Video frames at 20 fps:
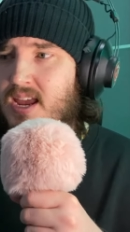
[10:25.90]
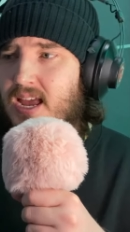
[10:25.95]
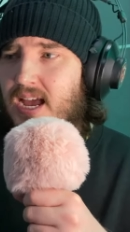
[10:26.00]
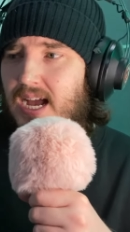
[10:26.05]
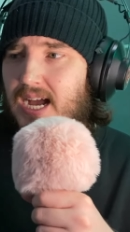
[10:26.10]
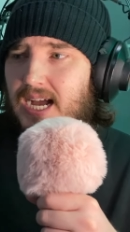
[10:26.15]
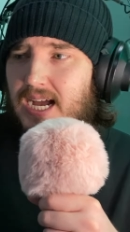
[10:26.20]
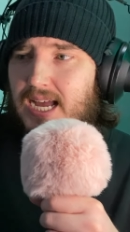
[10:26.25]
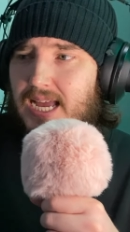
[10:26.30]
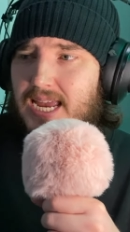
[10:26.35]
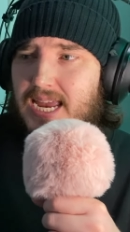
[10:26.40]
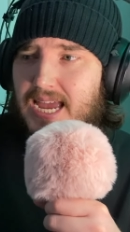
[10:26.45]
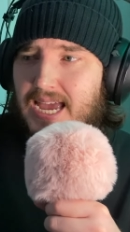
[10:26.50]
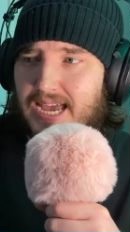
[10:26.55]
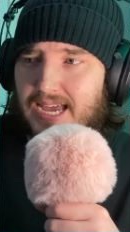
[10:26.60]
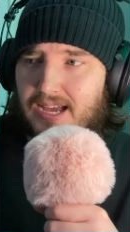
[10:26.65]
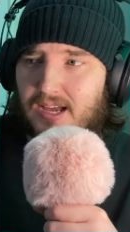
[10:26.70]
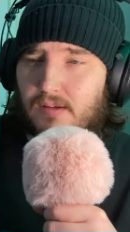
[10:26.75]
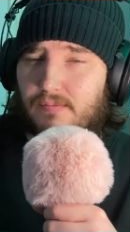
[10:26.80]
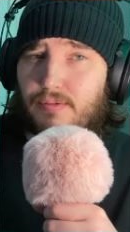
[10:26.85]
I
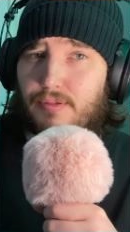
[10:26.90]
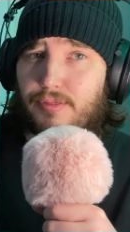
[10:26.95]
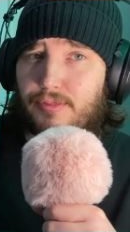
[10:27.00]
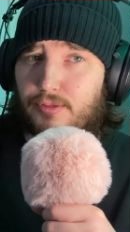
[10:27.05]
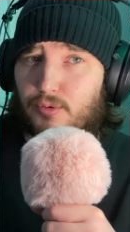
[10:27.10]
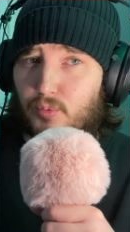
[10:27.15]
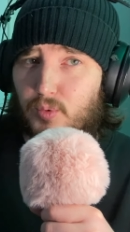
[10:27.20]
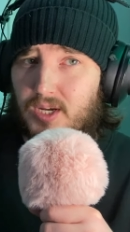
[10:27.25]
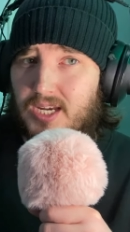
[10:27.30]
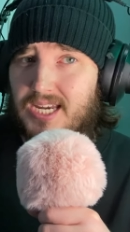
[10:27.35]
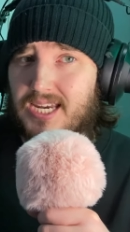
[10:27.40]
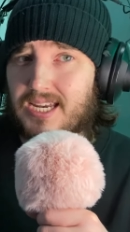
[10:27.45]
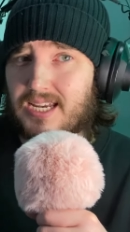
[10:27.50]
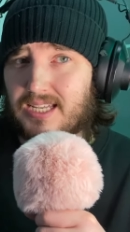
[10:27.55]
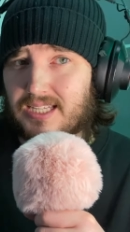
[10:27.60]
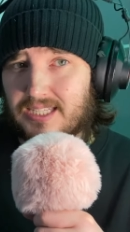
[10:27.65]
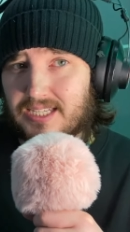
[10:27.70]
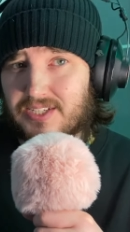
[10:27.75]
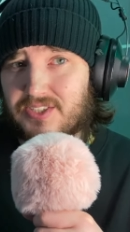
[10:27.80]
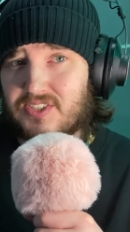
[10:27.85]
have 3
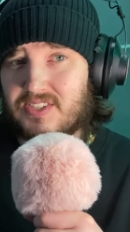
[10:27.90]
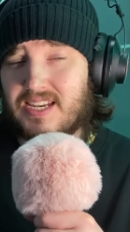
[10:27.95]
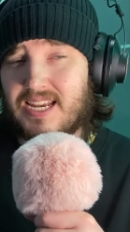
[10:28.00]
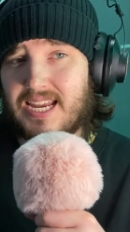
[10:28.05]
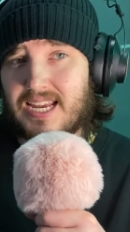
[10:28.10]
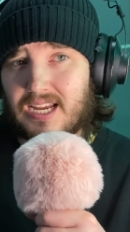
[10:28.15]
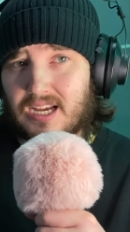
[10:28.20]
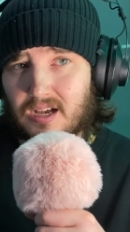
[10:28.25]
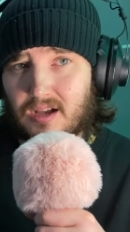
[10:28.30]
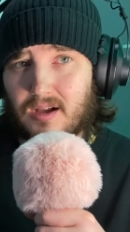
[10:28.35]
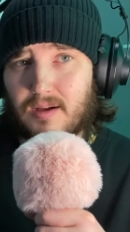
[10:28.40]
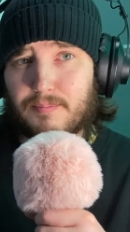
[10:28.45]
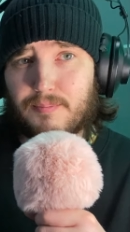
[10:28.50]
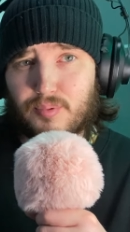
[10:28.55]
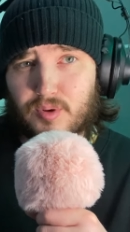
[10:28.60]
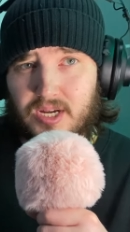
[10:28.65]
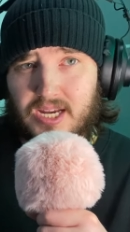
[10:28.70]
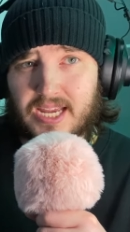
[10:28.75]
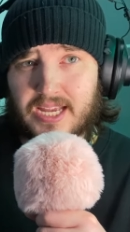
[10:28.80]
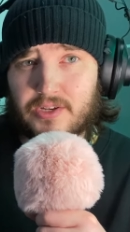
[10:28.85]
listening
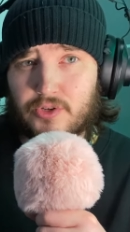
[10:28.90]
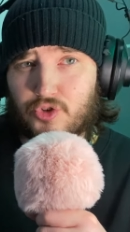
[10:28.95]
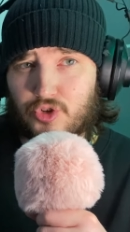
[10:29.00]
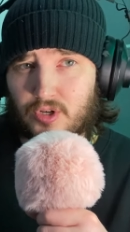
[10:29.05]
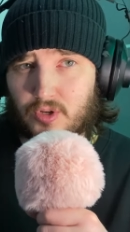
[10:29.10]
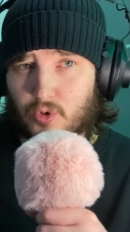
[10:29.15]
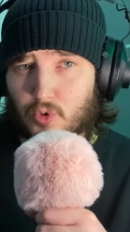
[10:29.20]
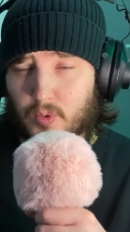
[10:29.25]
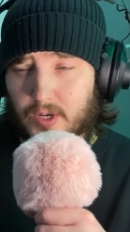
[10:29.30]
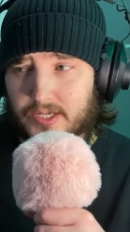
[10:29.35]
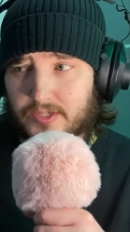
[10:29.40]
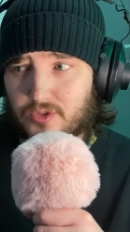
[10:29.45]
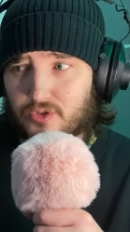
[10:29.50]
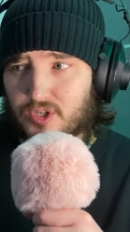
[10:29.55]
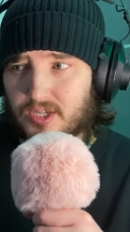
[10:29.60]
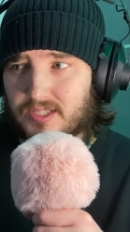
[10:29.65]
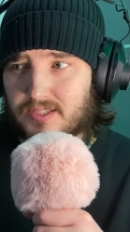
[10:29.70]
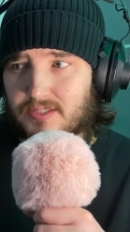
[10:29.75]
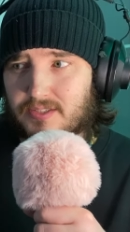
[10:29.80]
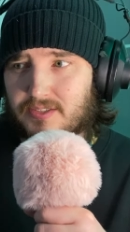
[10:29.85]
comprehension
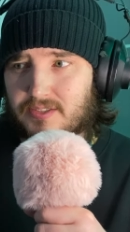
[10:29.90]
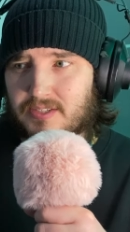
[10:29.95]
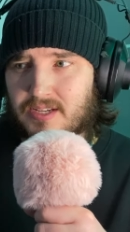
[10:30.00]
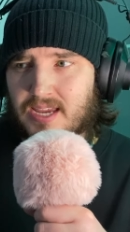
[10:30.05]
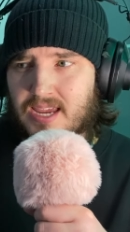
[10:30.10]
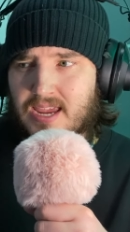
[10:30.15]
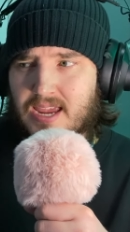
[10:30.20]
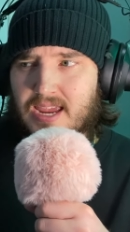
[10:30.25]
questions,